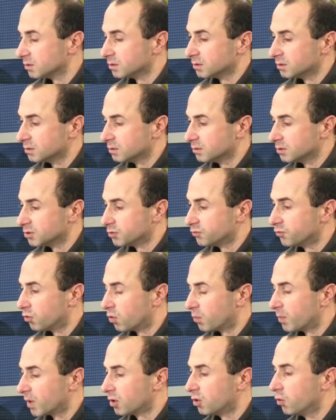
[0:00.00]
The
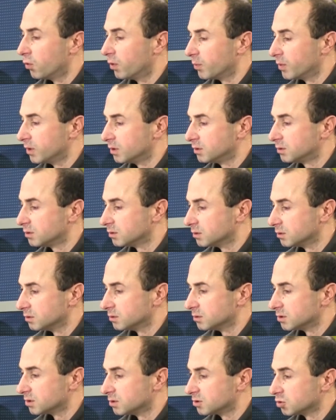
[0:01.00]
former government,
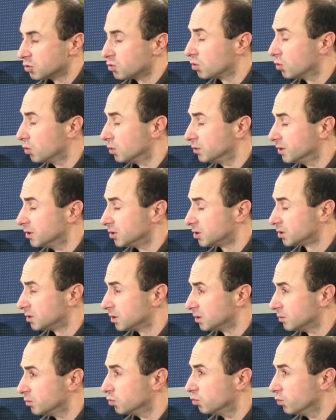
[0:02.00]
the so-called
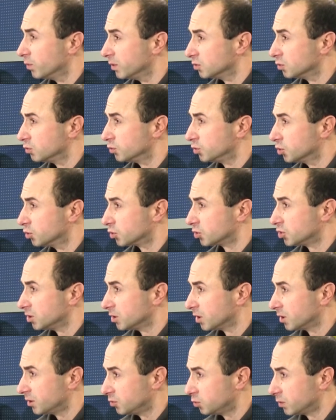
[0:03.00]
National Movement of
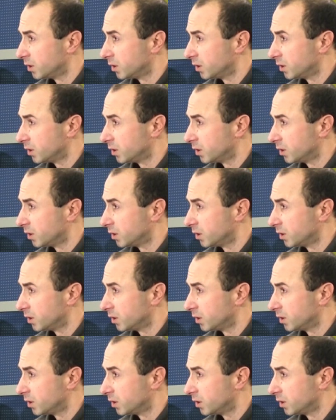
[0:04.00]
Georgia,